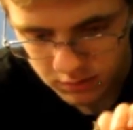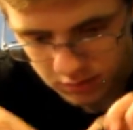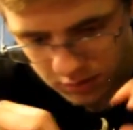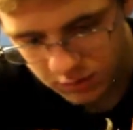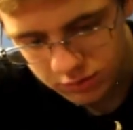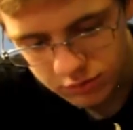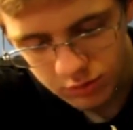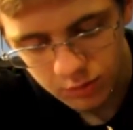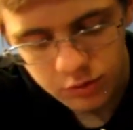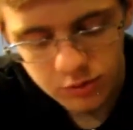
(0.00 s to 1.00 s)
Oh shoot,
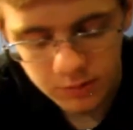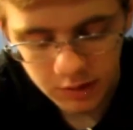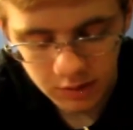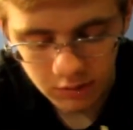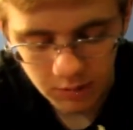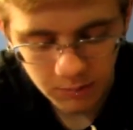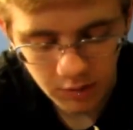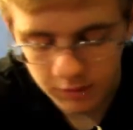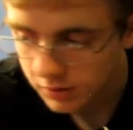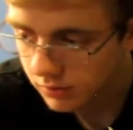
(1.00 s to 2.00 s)
which one of these comes
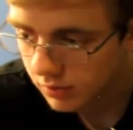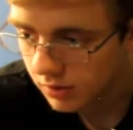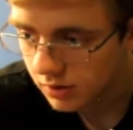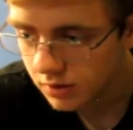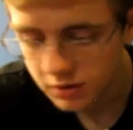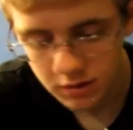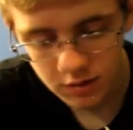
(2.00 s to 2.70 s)
off easily?